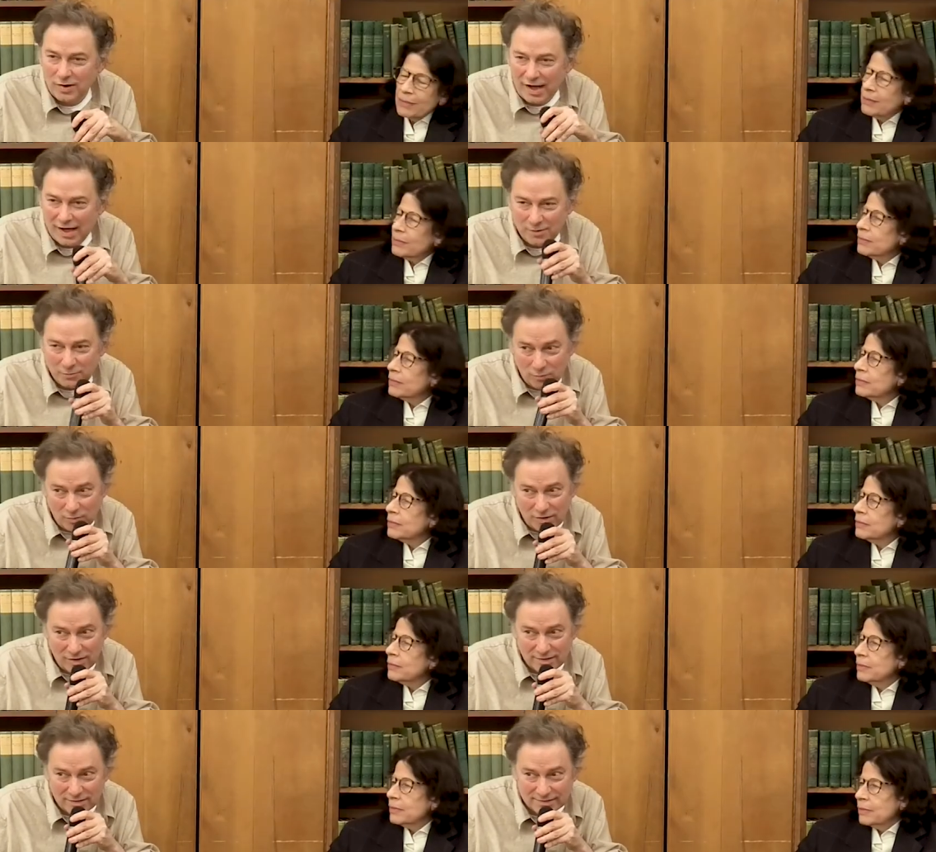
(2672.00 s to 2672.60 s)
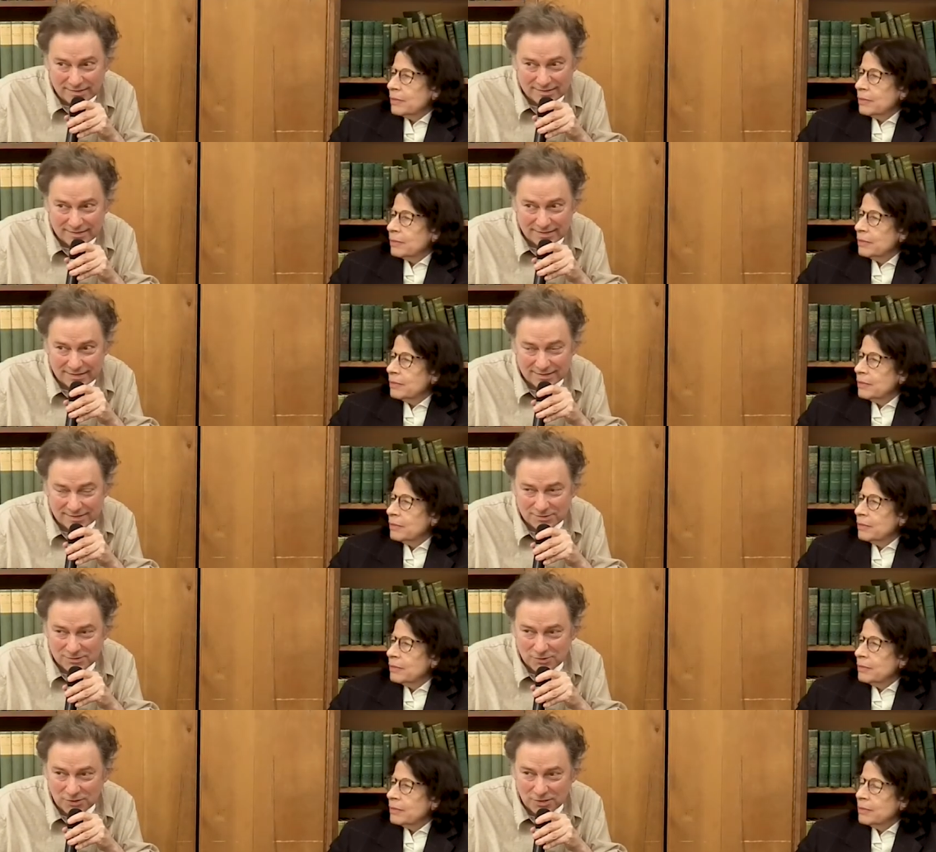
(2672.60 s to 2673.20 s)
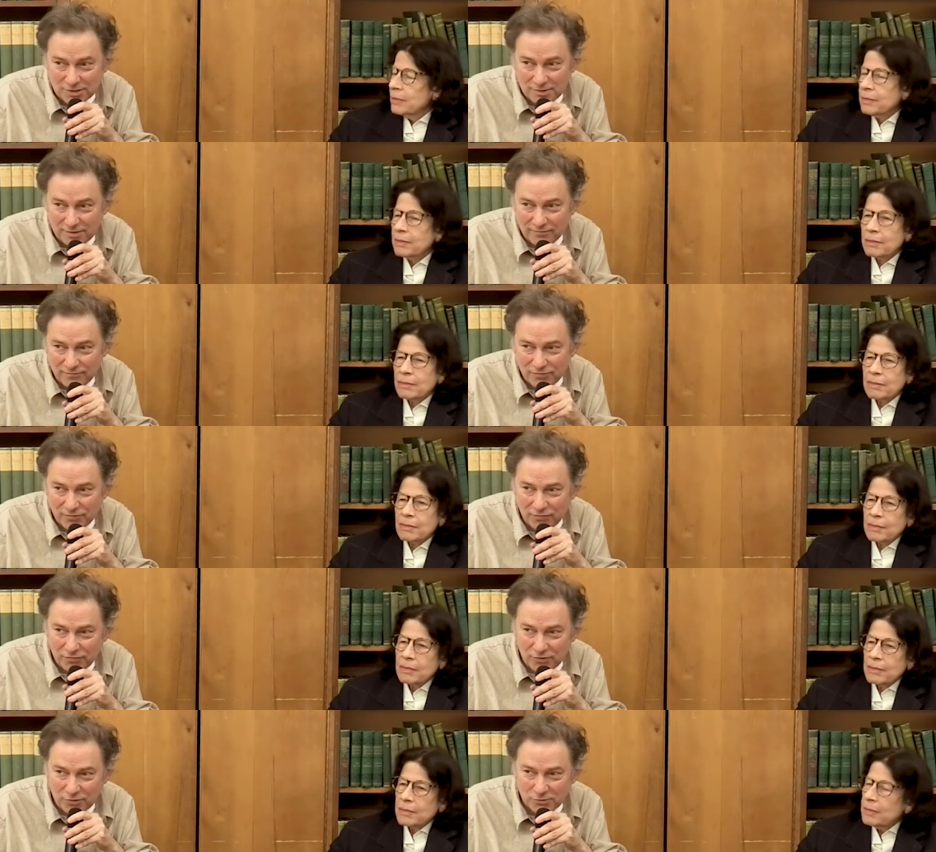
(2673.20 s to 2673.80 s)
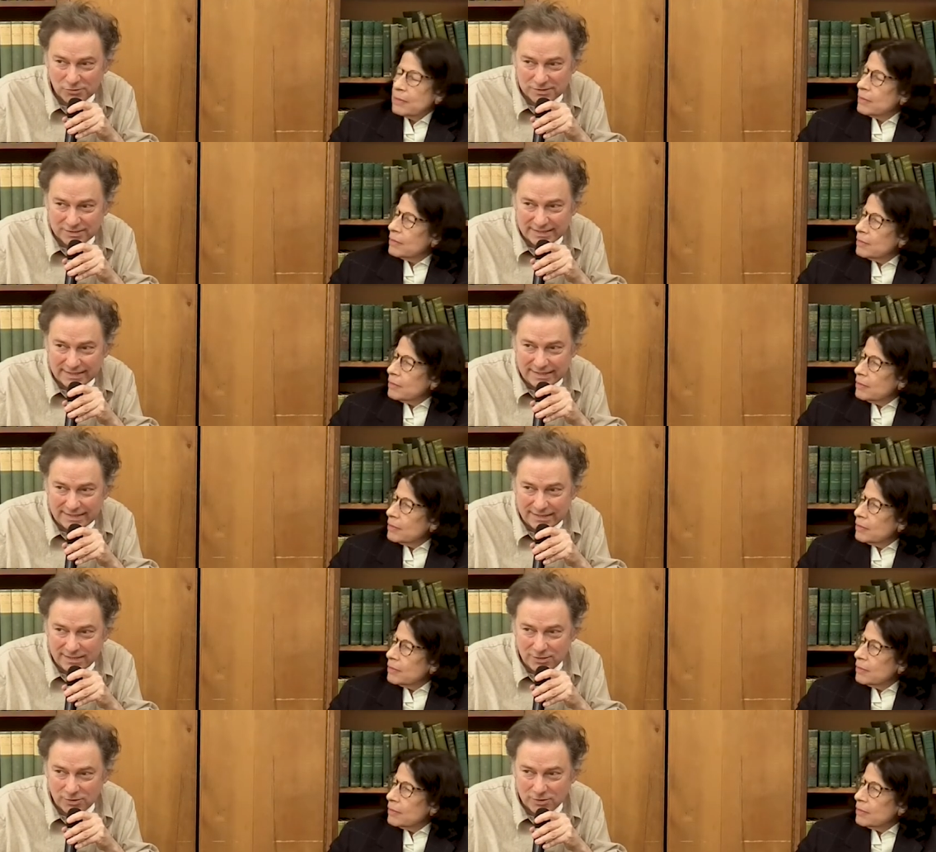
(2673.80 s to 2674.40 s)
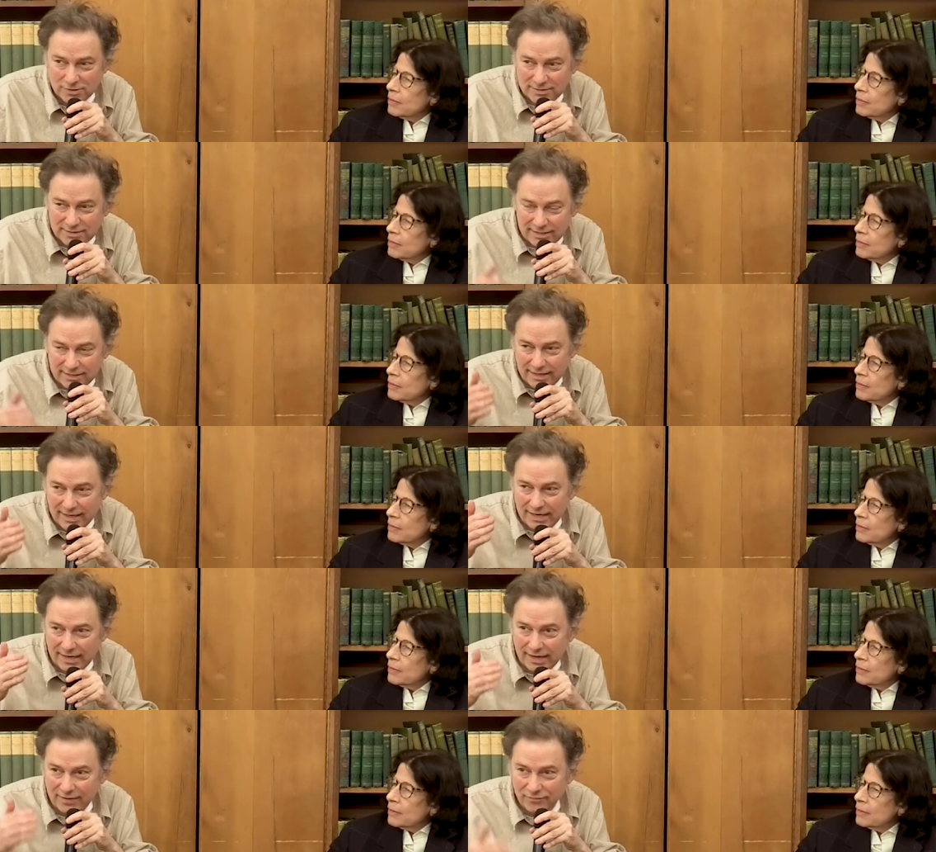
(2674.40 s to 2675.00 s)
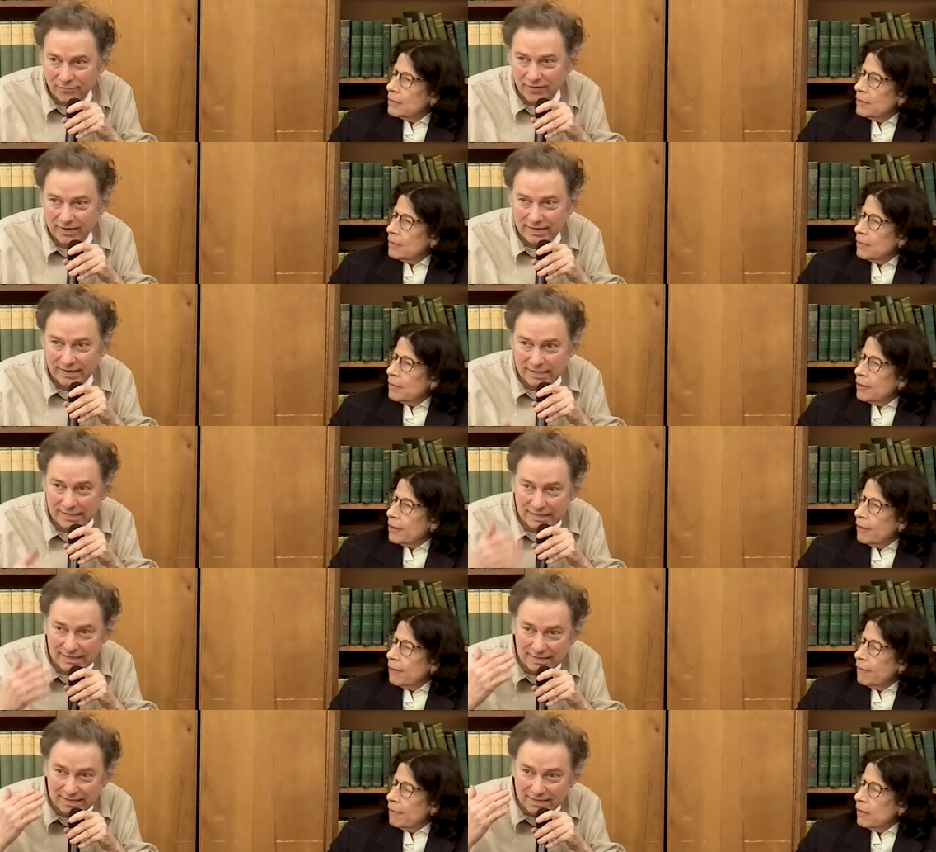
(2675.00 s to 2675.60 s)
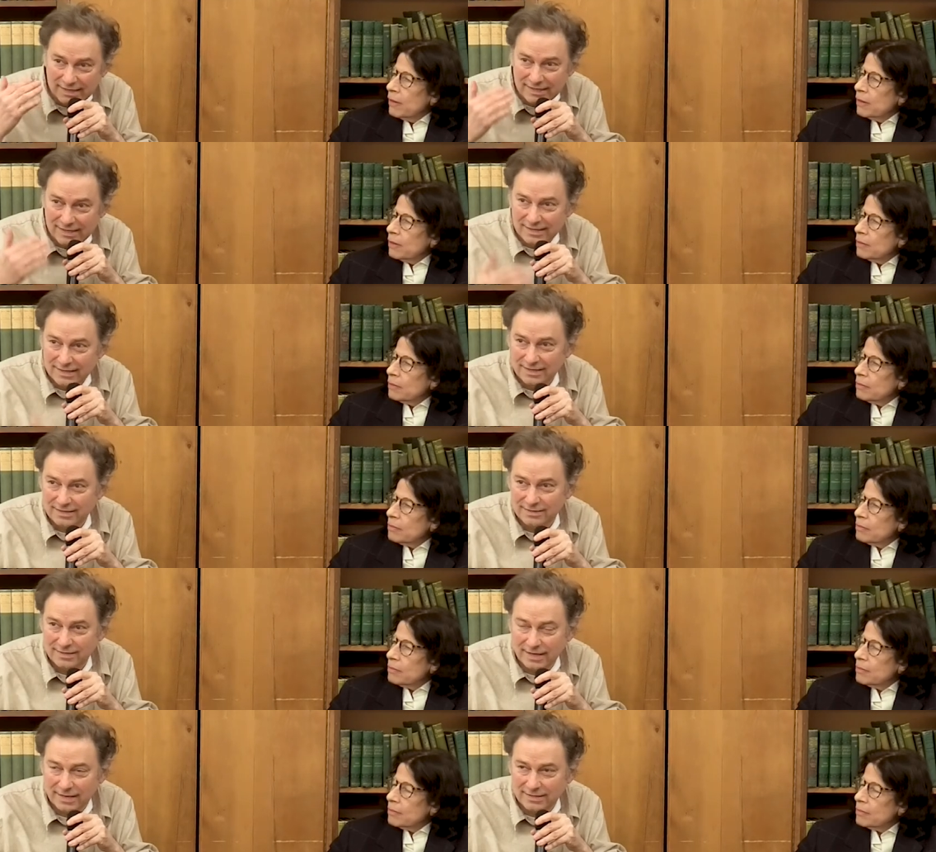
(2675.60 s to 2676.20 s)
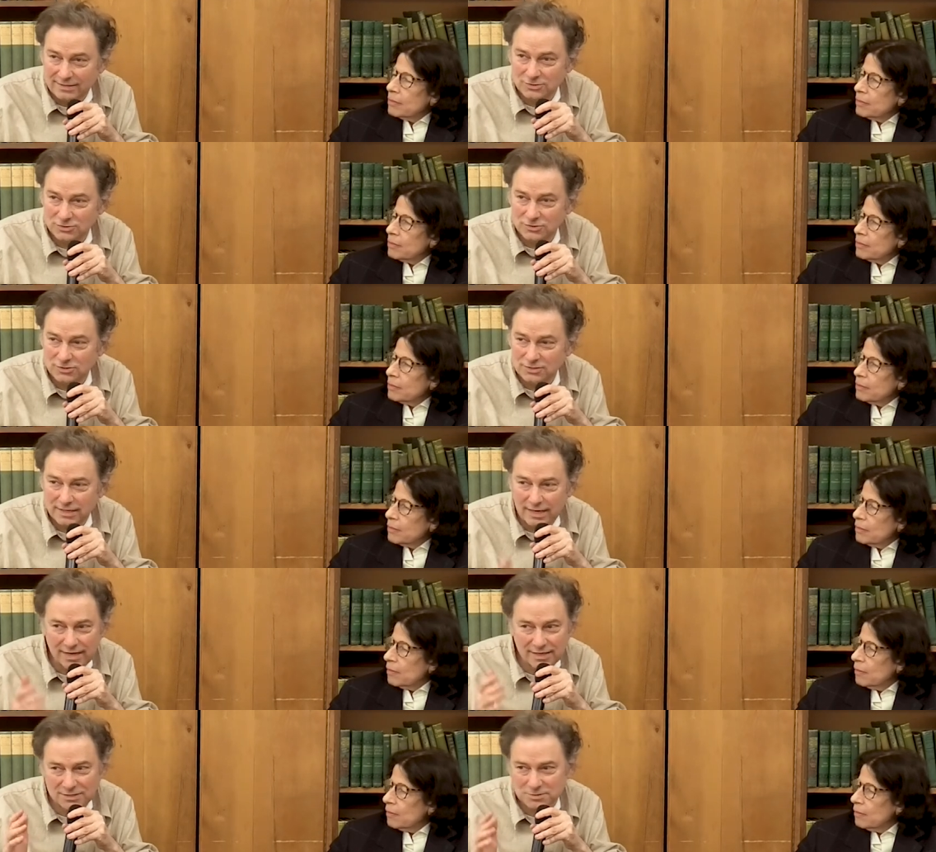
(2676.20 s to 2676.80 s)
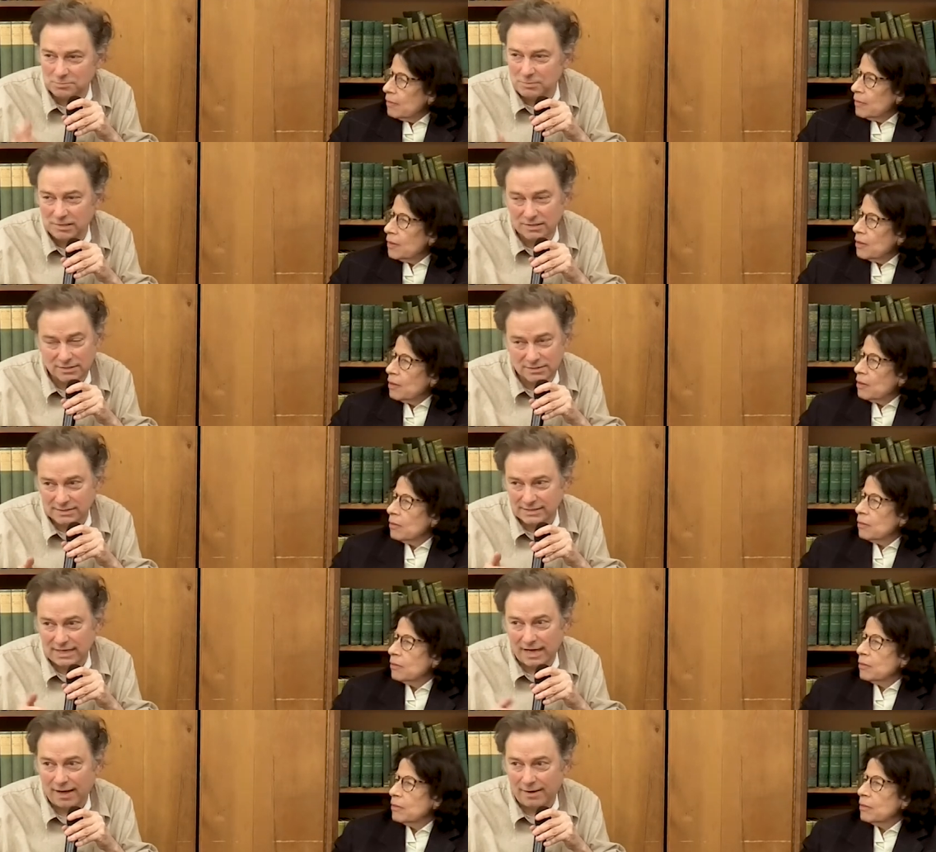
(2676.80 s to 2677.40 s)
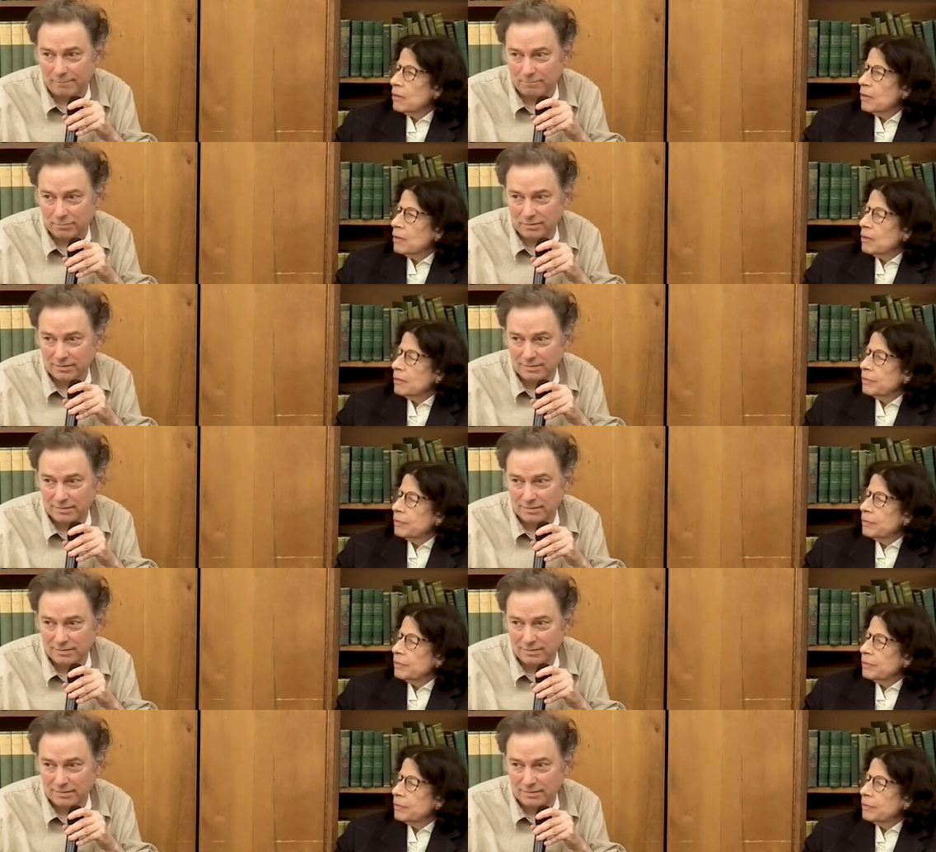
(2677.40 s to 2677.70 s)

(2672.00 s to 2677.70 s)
Speaker 1: I was until uh, for 13 years, and then I think they just asked me to stop.